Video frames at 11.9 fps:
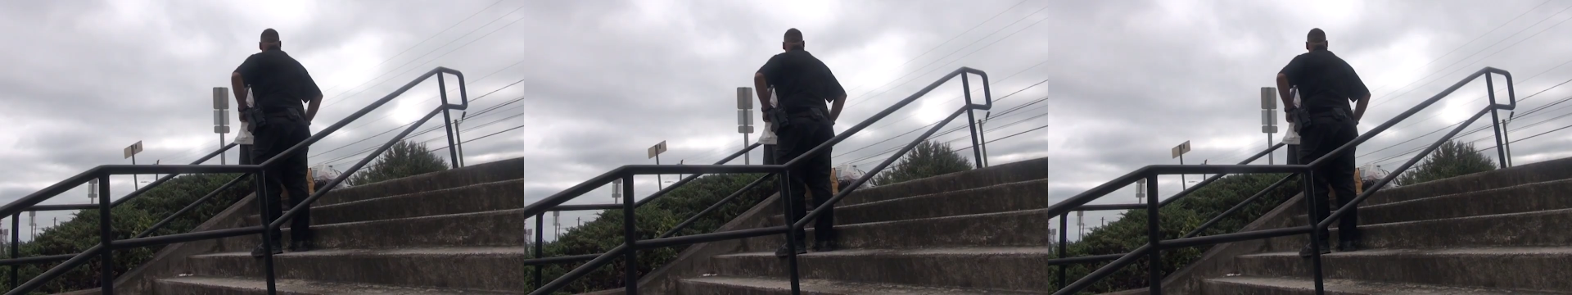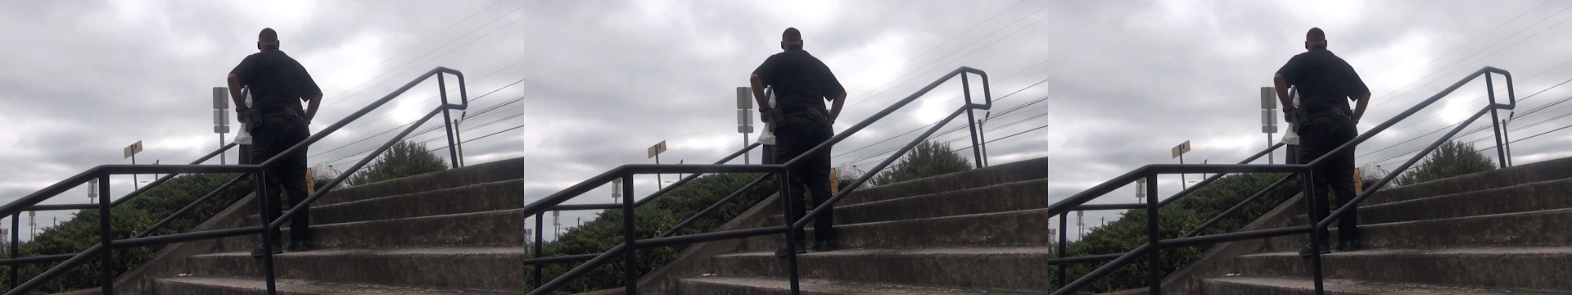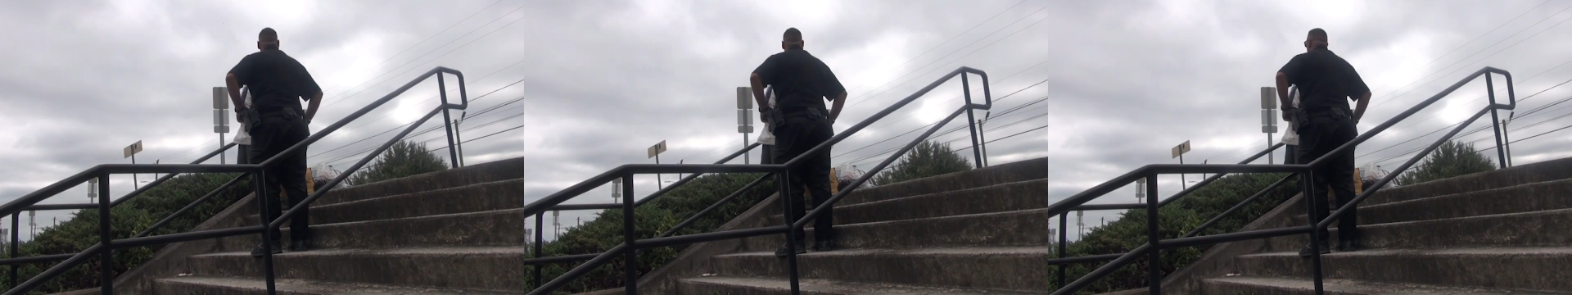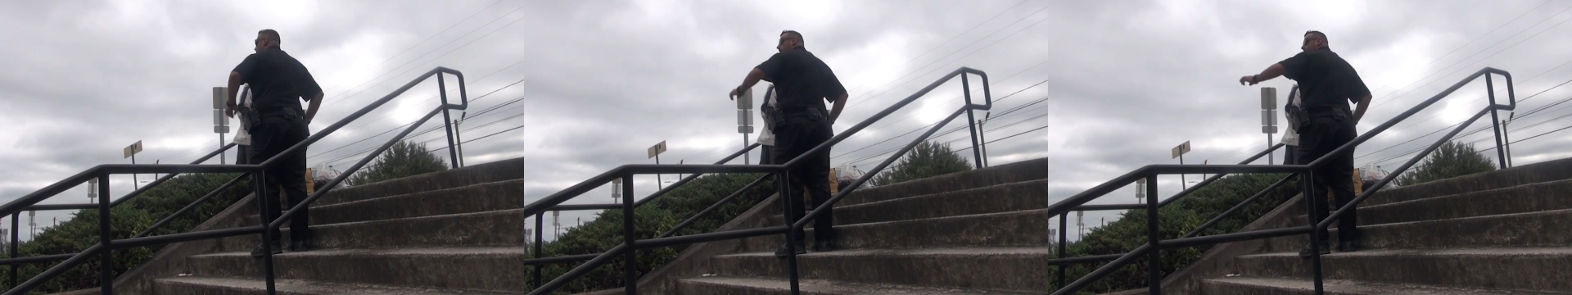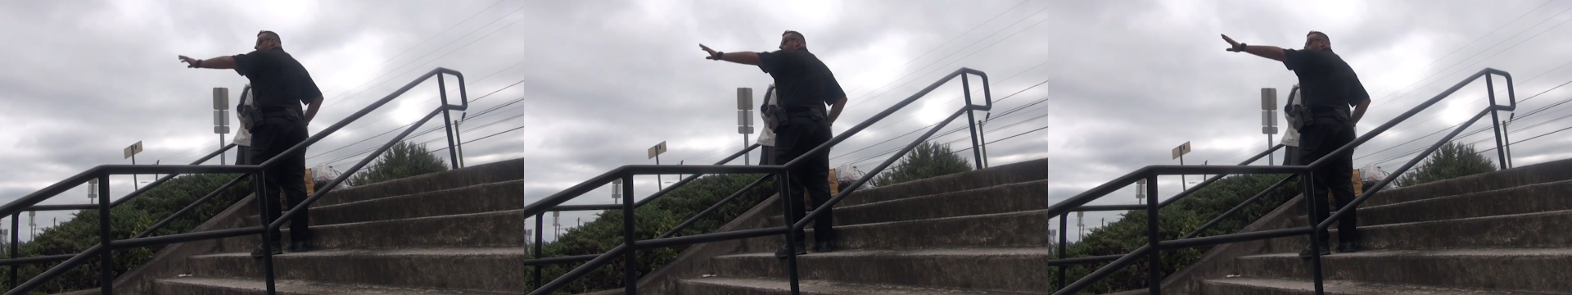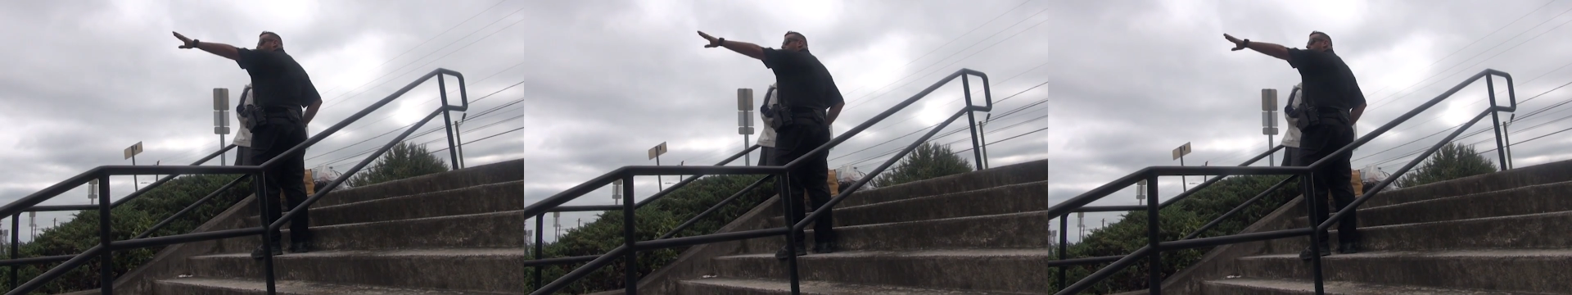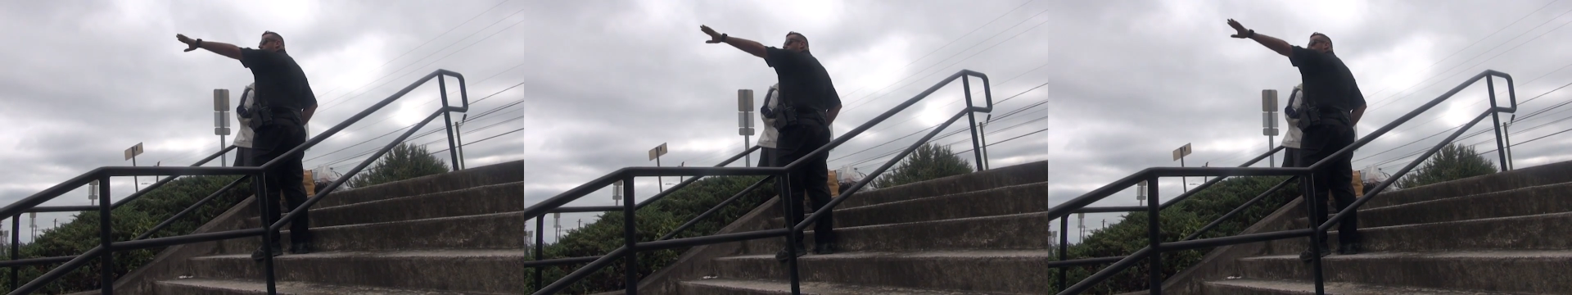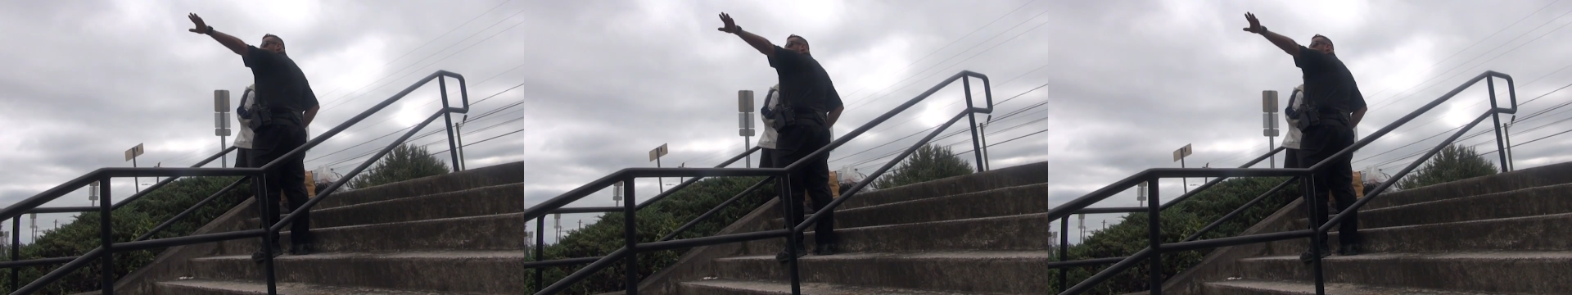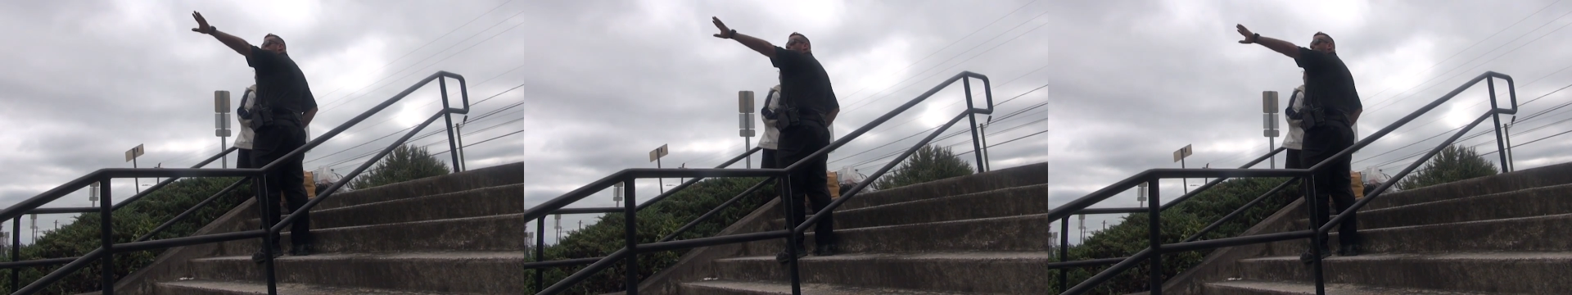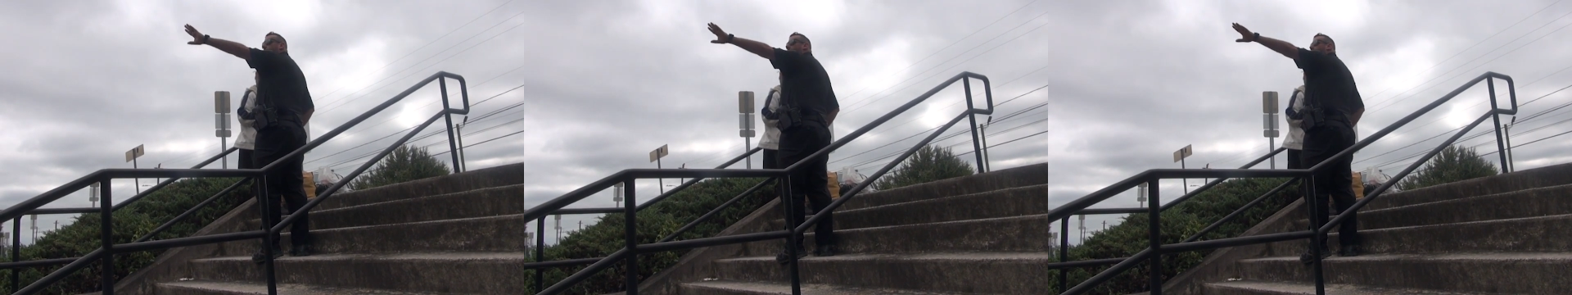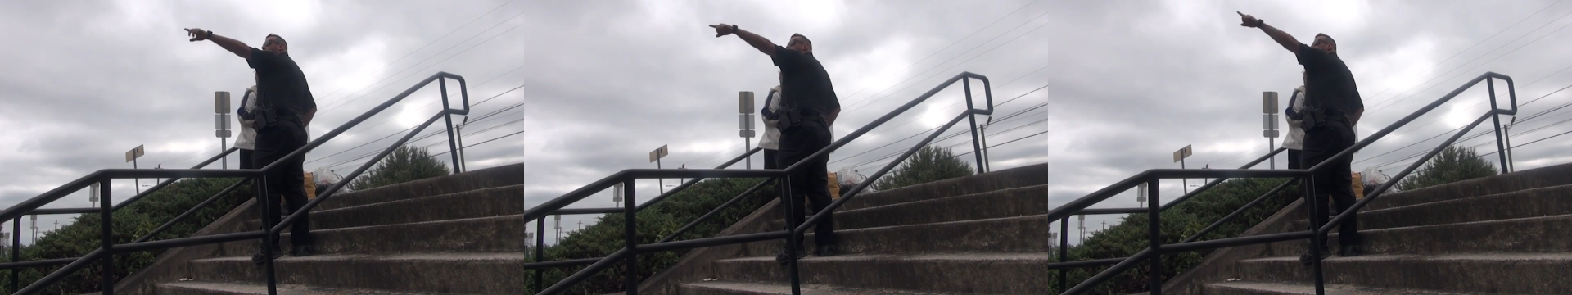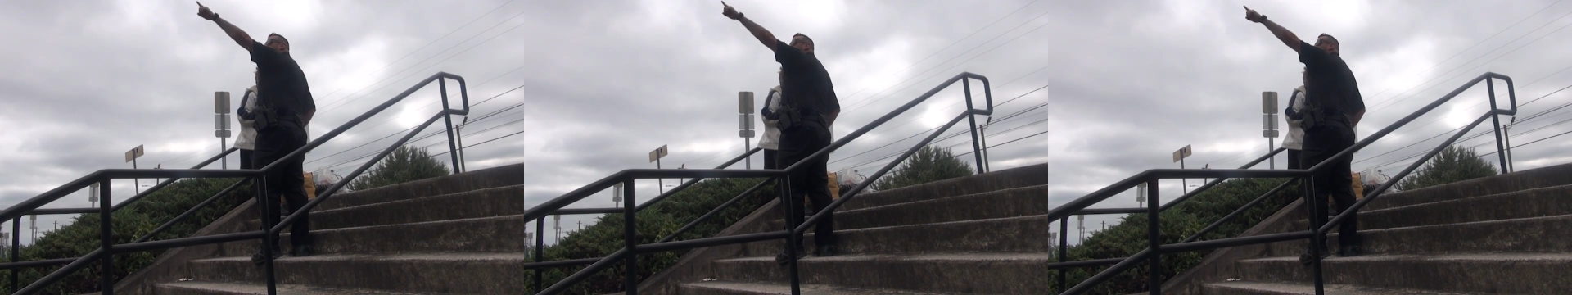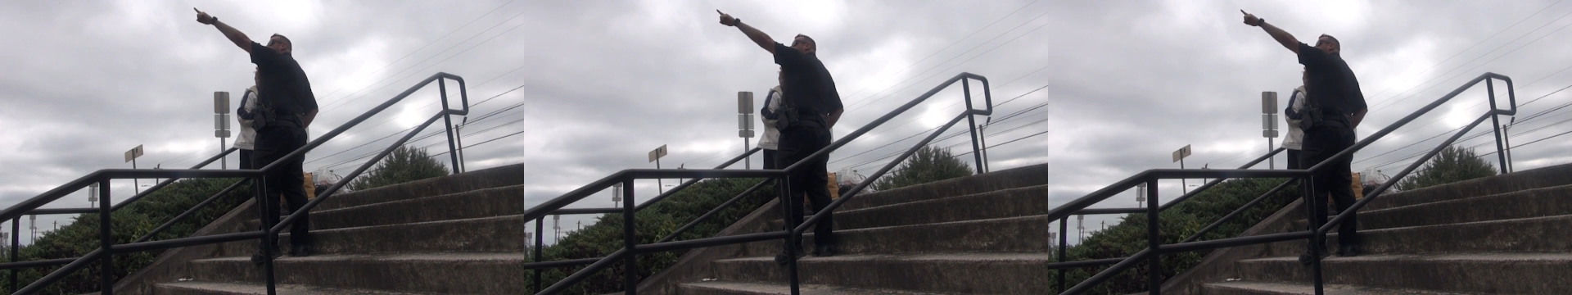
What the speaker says: (no speaker visible)